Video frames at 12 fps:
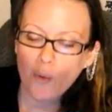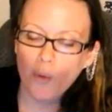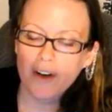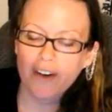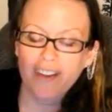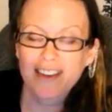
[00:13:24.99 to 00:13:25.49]

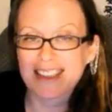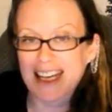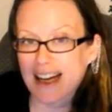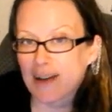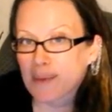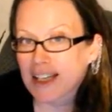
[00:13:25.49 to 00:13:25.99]
What are the
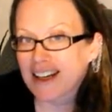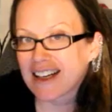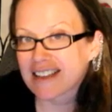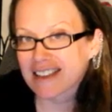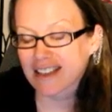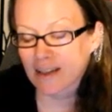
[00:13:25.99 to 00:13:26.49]

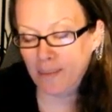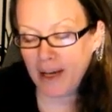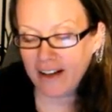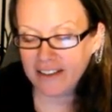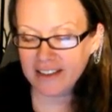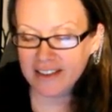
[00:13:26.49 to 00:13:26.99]
timelines and the
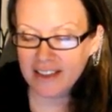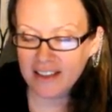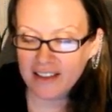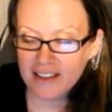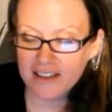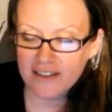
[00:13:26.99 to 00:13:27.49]

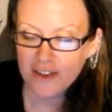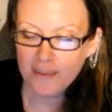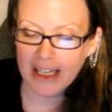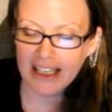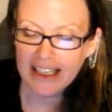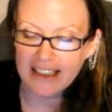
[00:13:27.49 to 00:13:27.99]
policies for
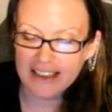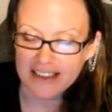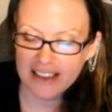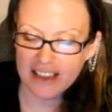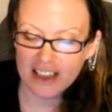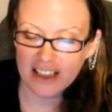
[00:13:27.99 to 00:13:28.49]
making
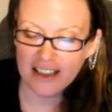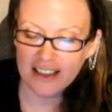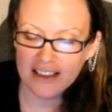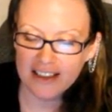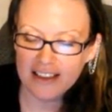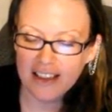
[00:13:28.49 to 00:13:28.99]

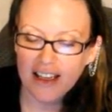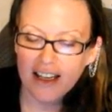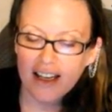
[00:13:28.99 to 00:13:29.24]
decisions